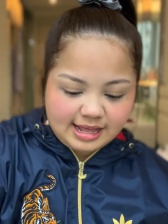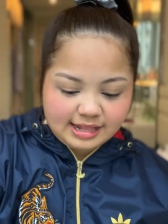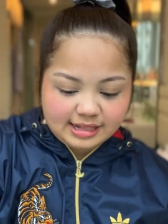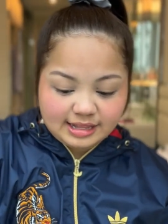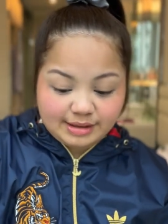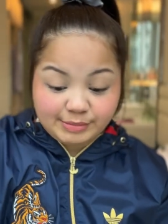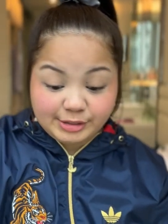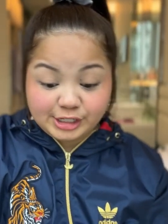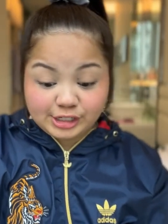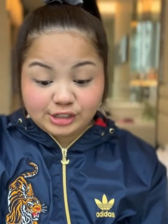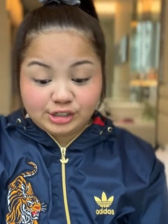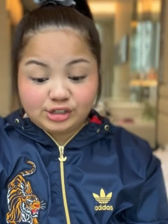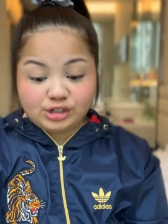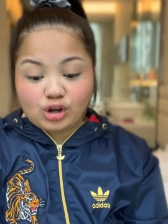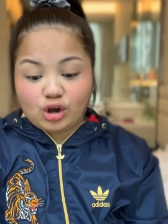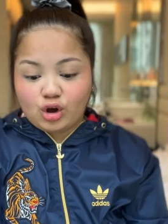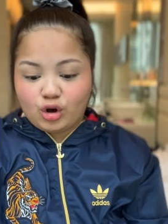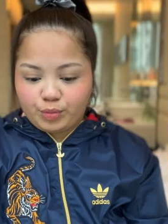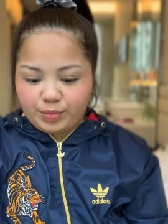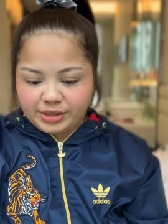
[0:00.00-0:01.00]
let me just
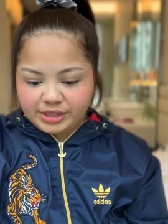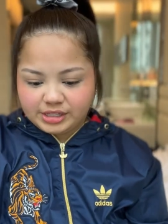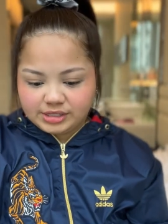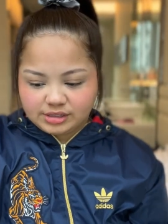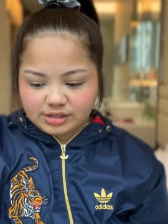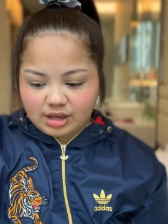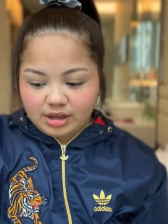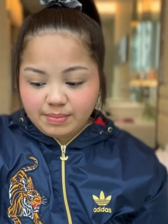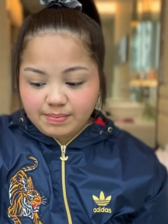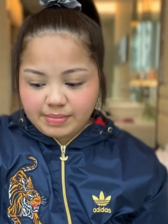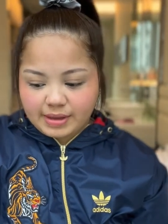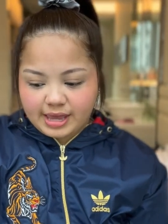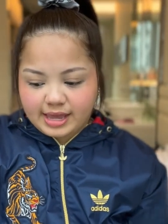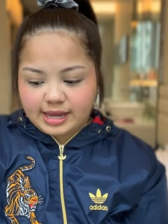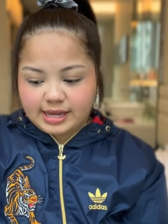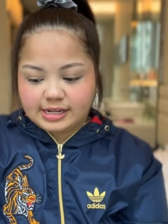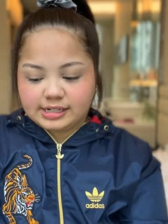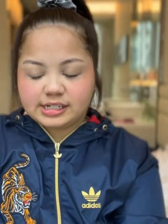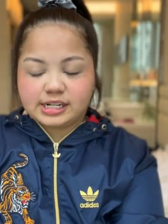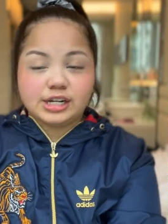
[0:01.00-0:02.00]
open this up,
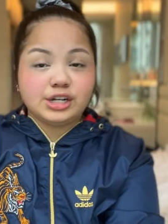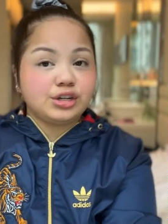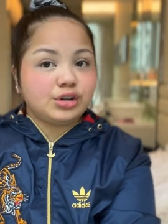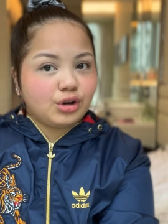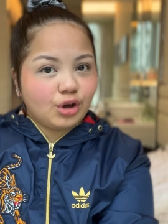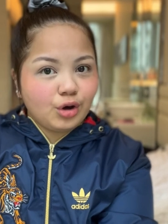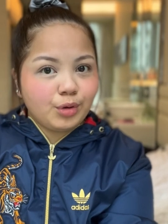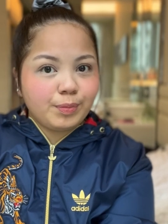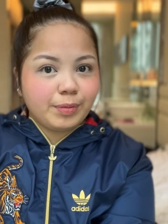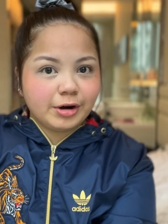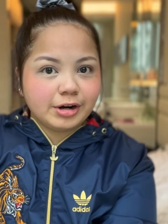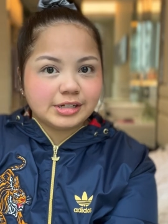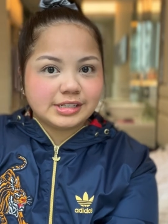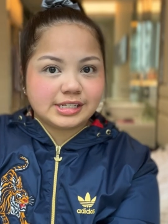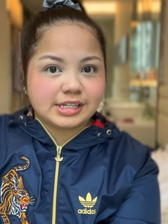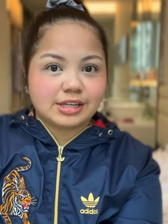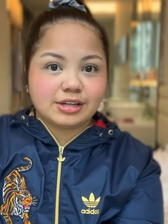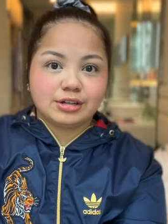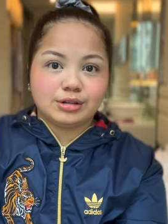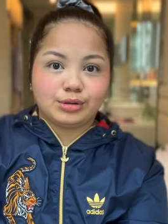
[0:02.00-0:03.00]
and in no
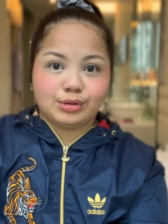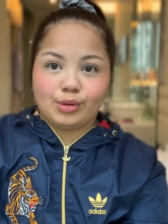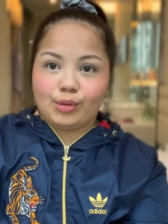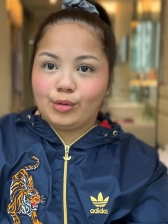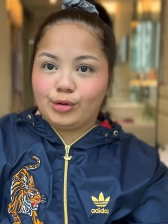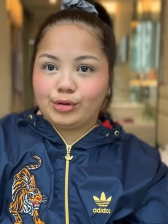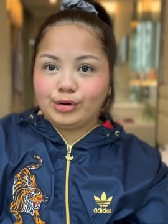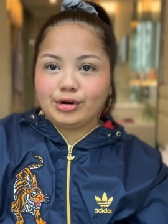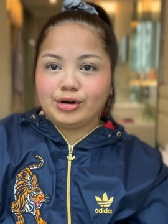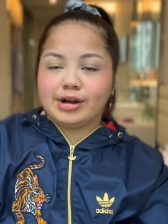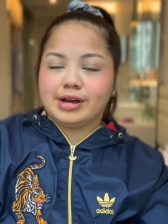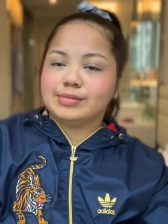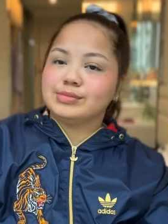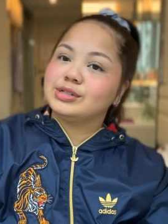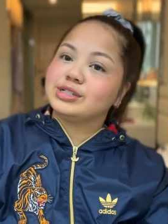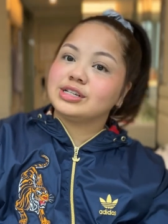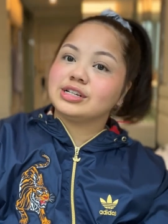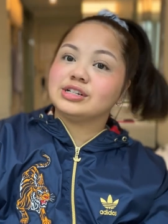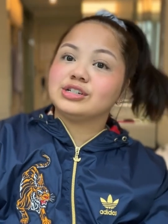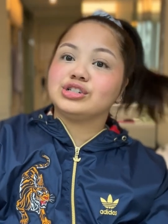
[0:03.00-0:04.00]
particular order, I'm
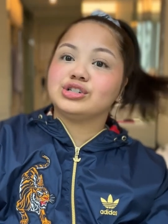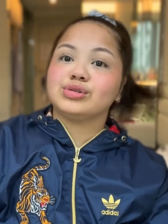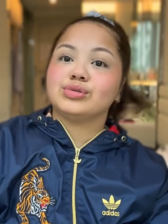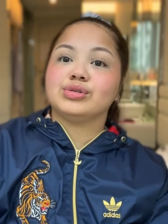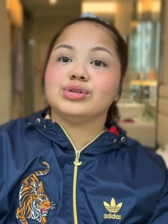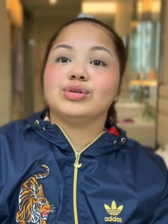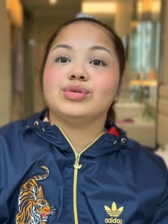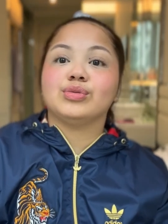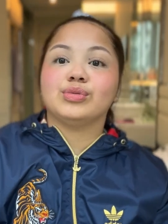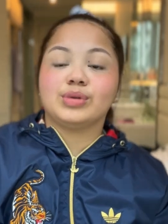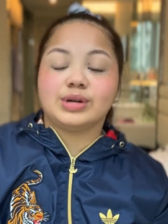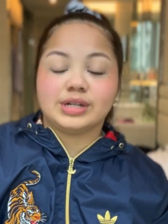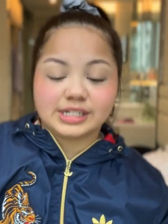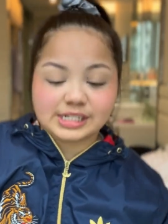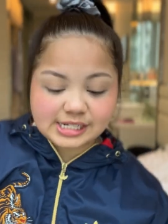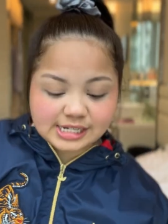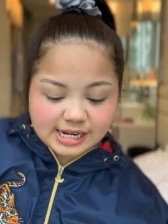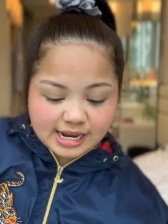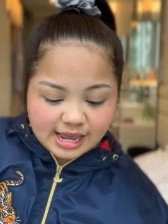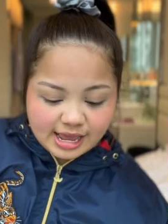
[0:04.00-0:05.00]
just gonna show you
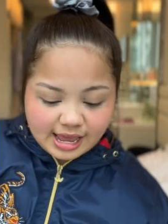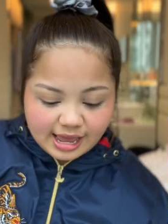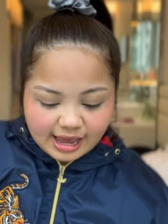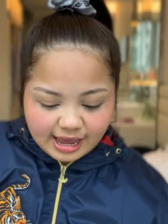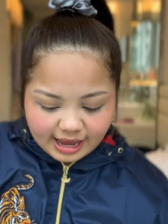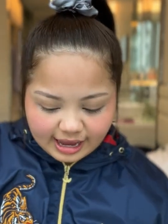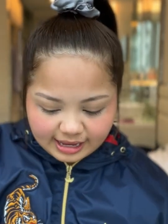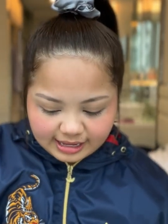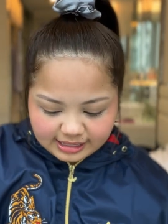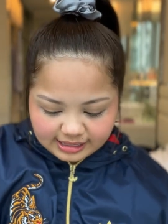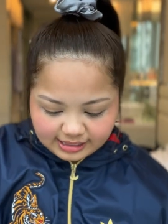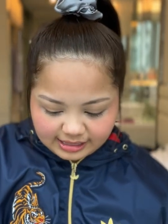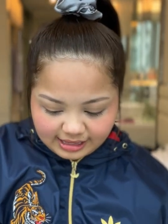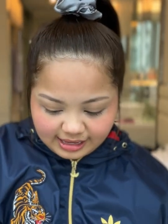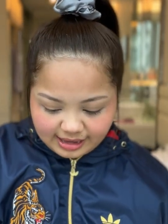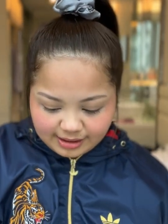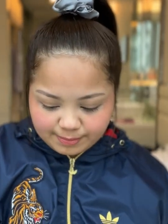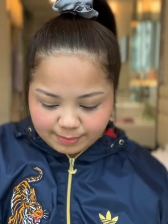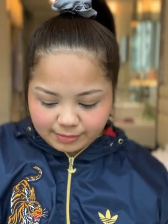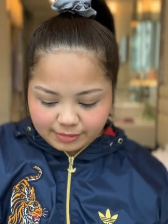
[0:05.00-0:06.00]
what I
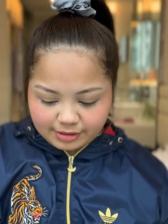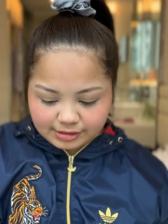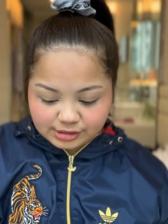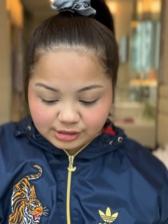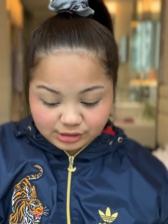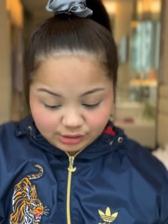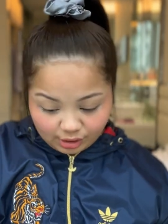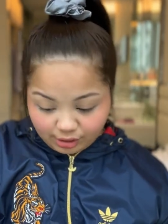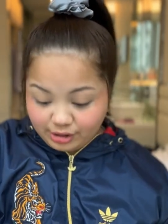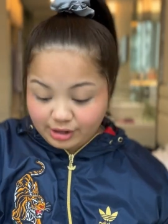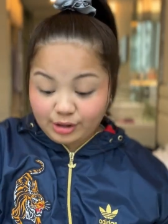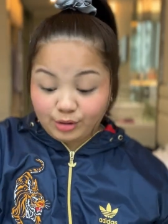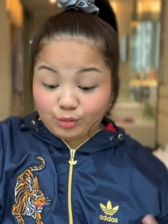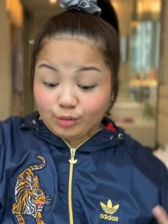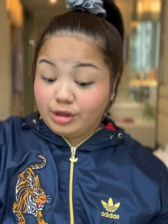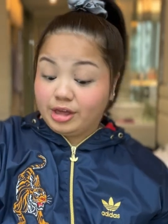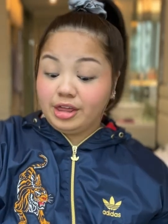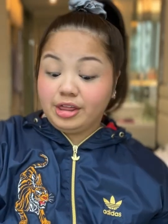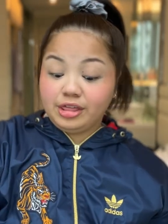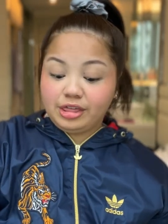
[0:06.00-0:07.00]
keep, starting
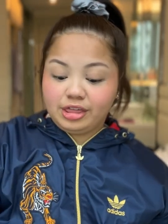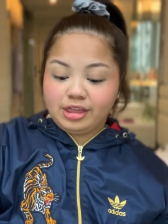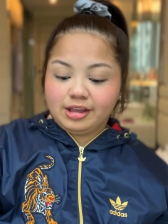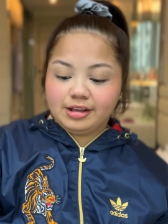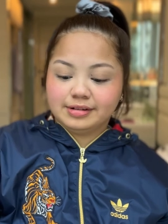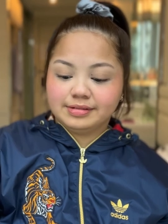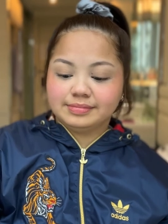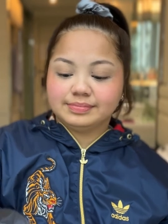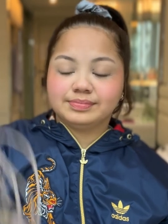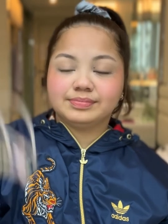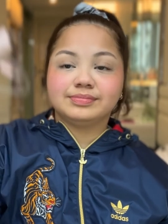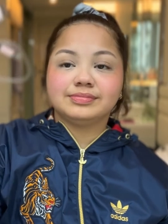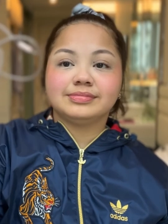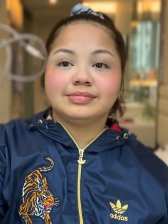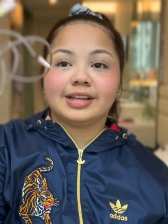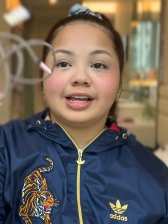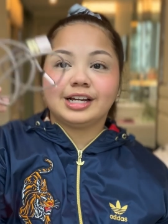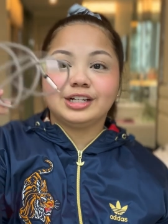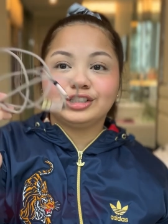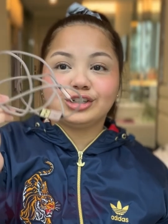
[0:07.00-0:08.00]
with
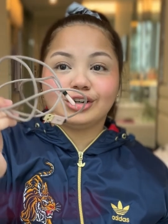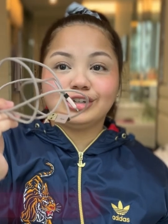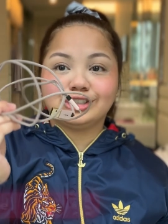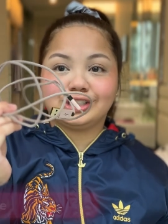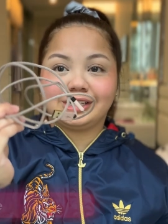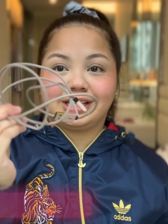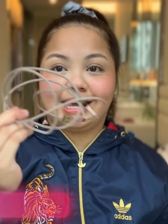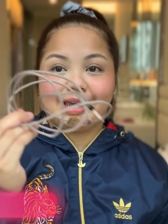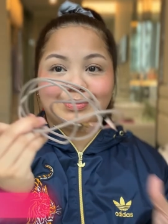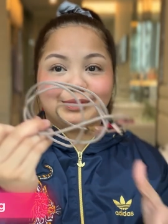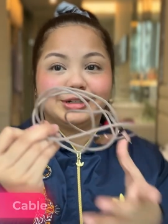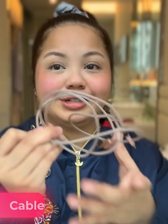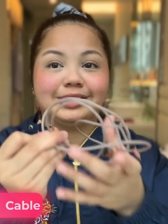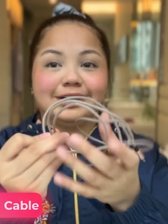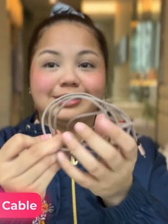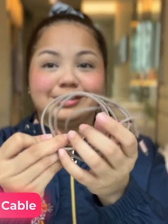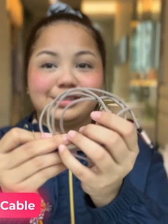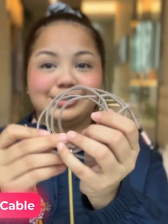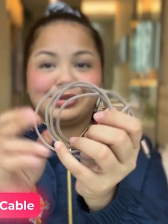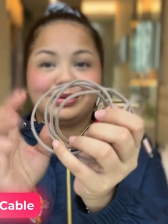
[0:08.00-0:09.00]
a charging cable,
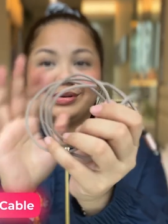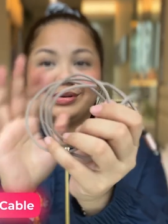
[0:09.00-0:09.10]
also